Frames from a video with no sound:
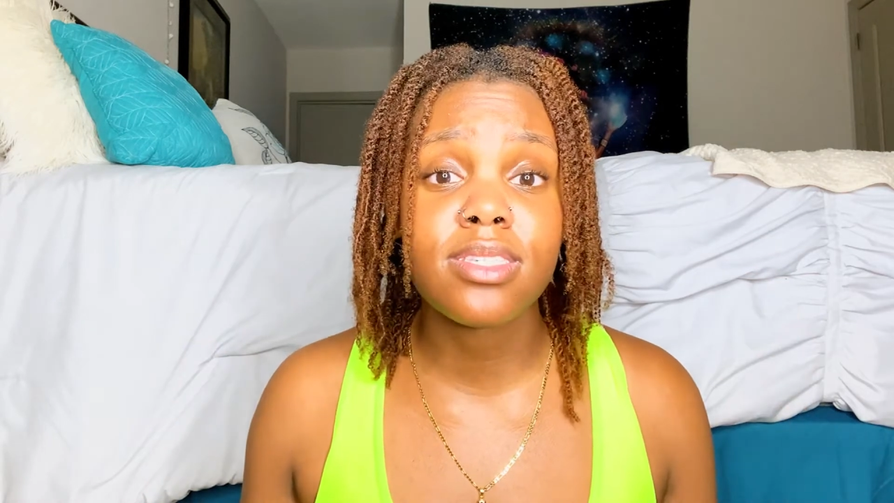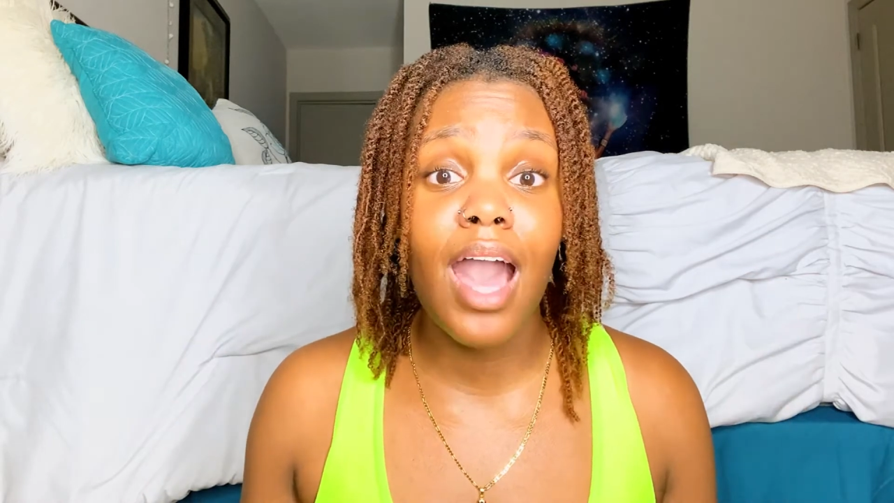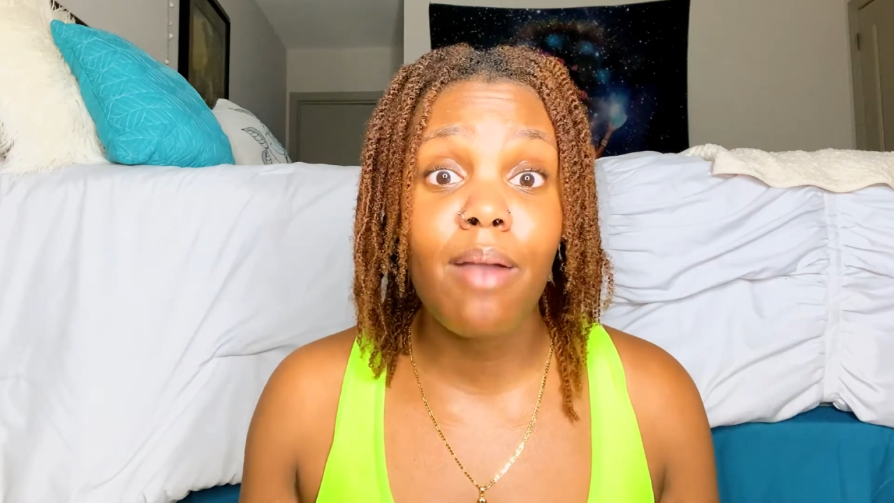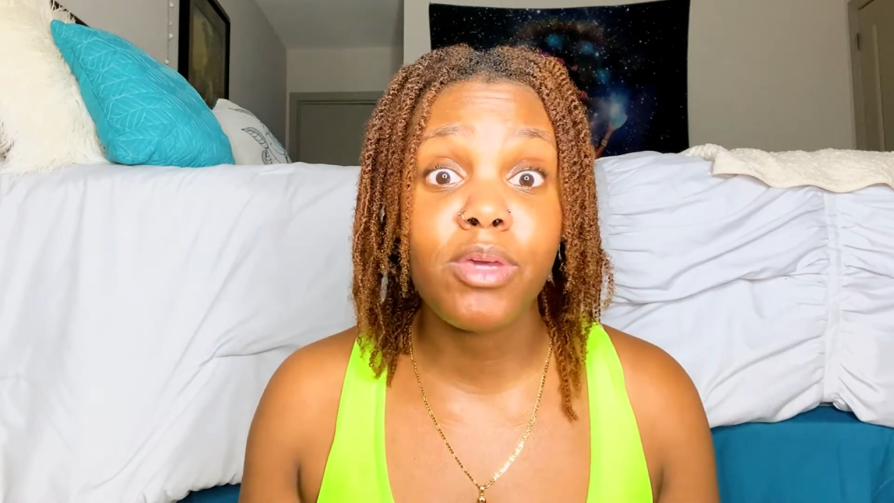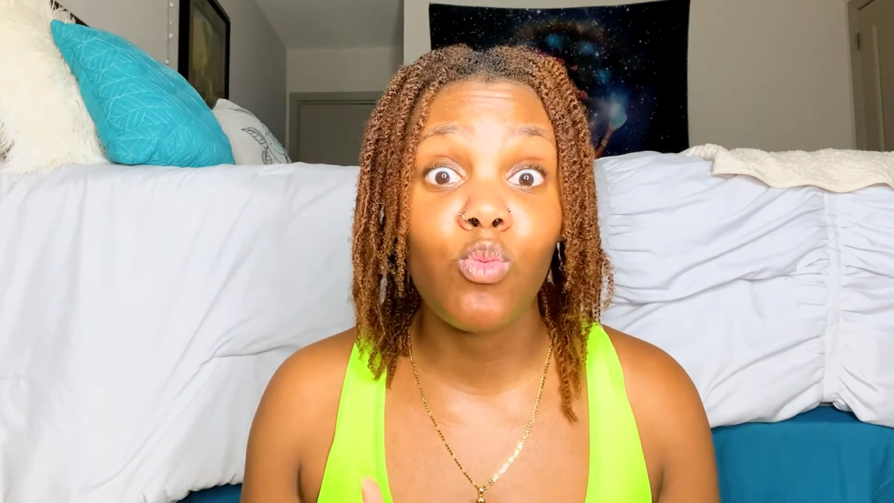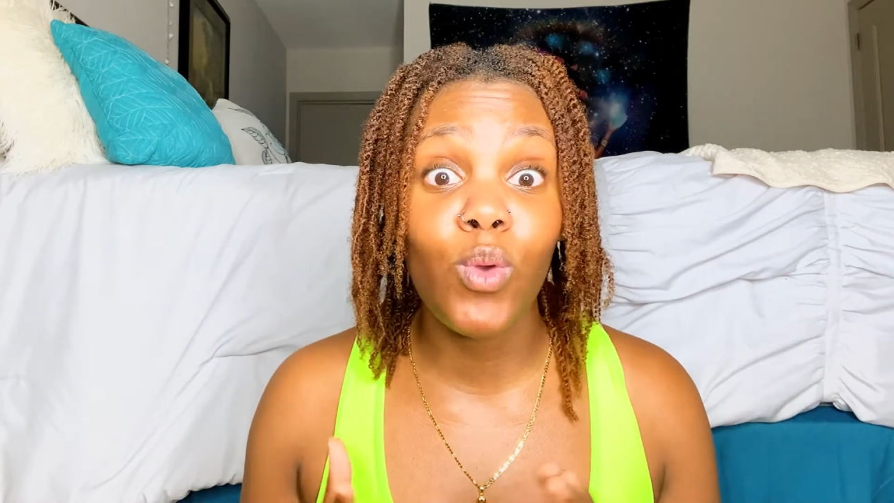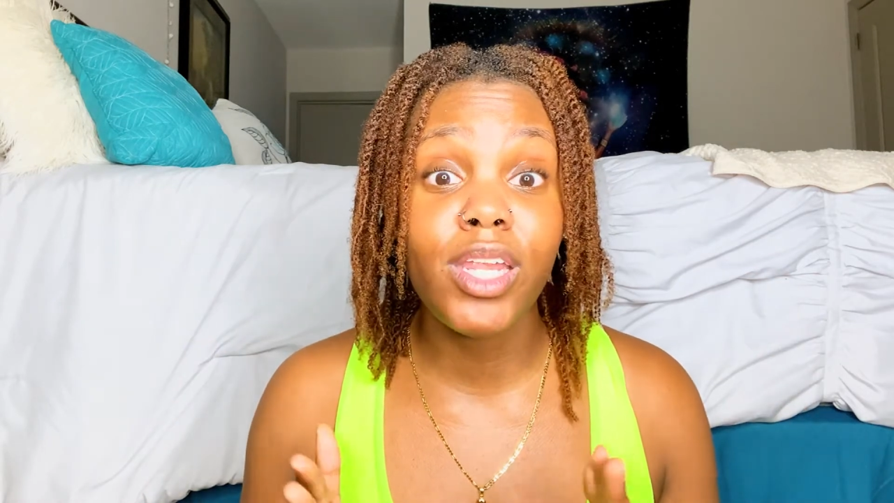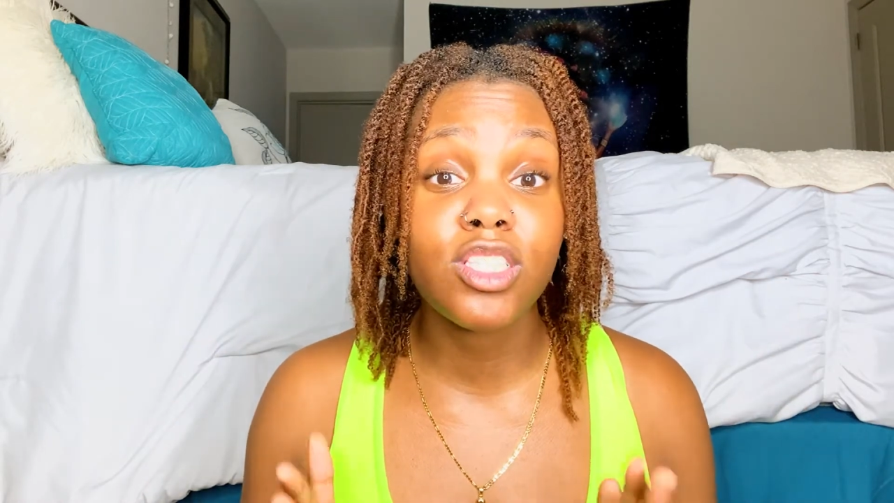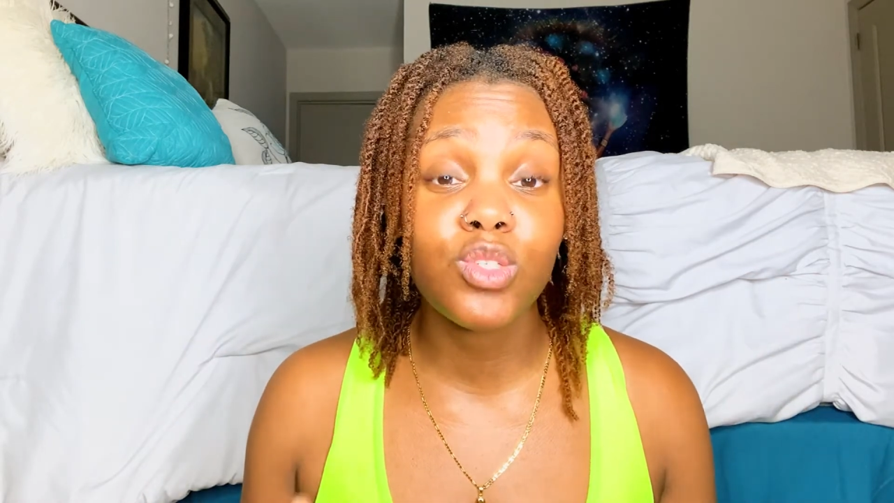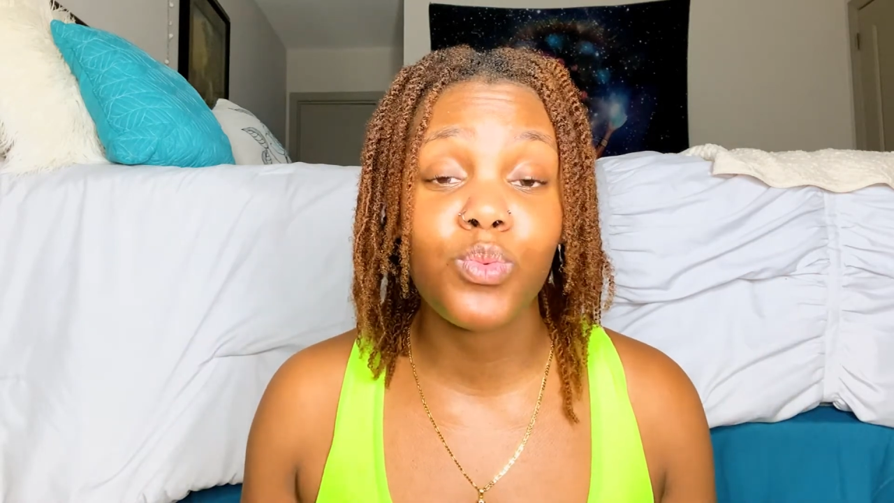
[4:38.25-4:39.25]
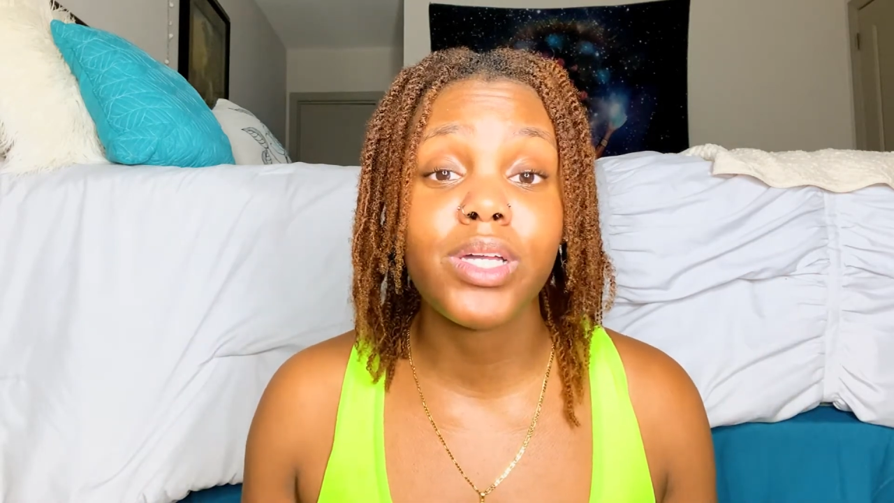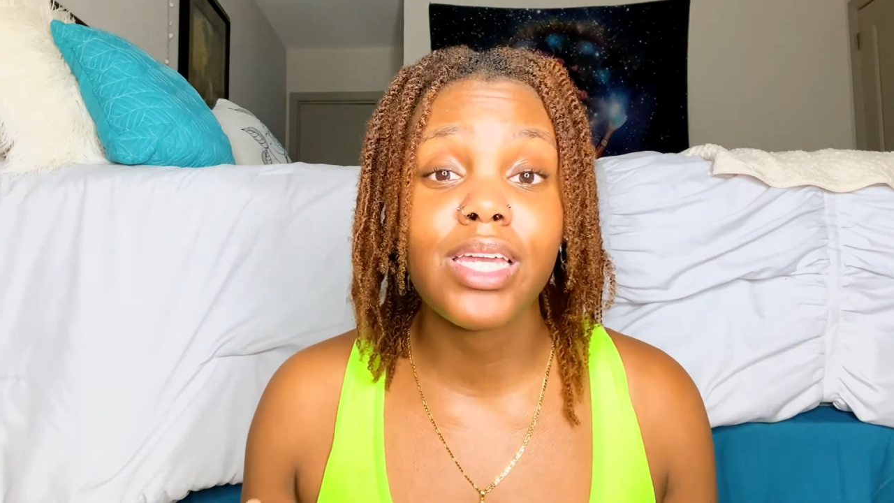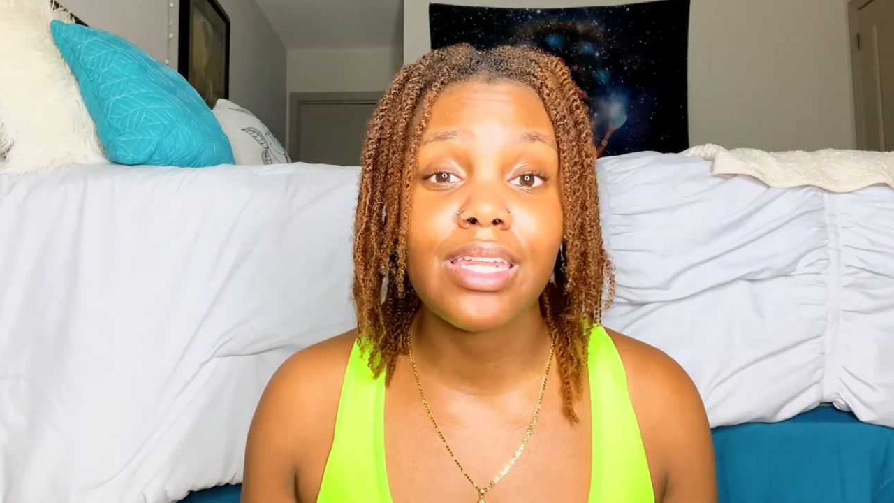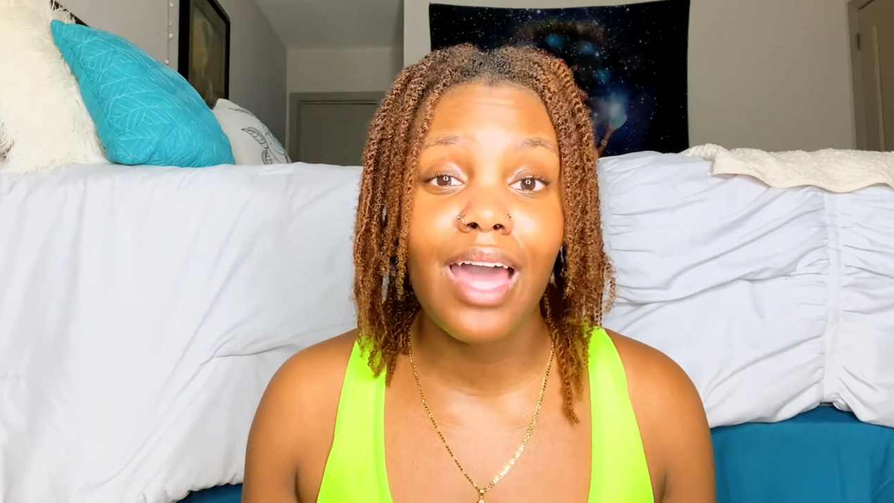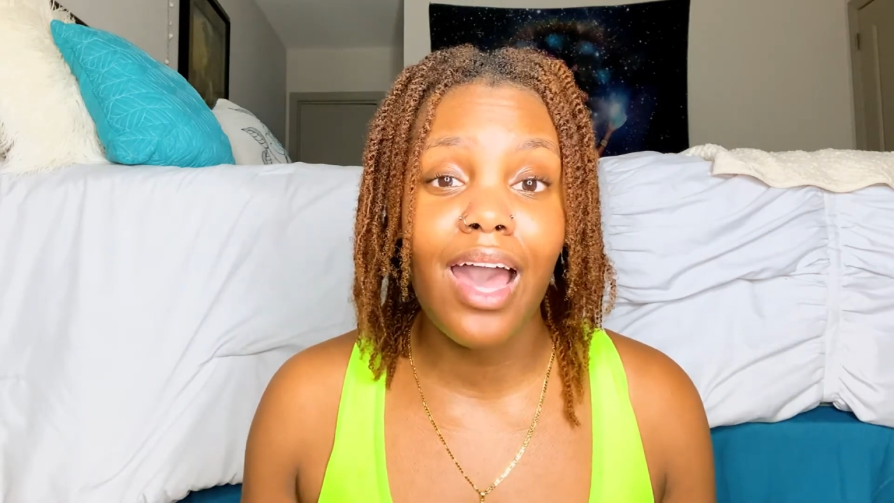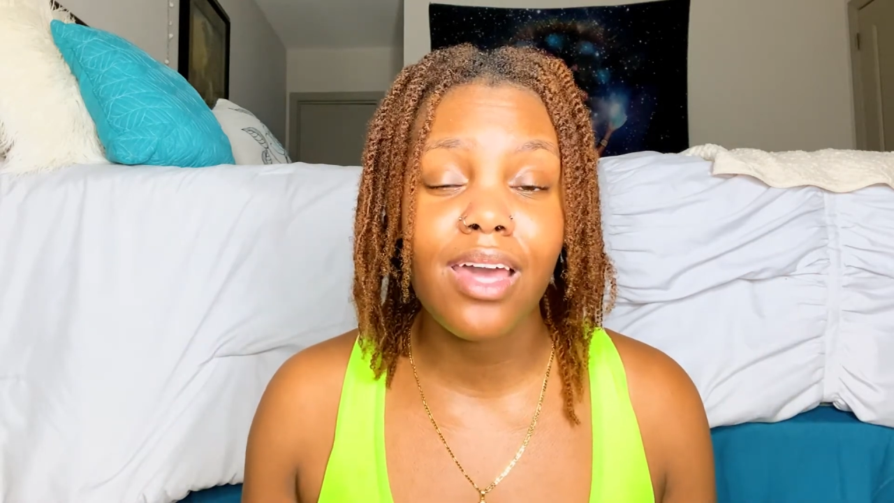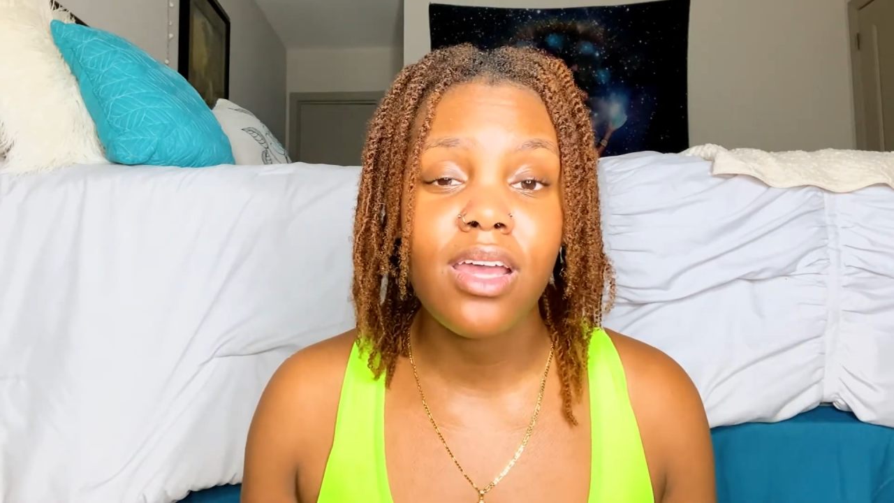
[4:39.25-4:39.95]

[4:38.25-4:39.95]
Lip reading: common when it's really not.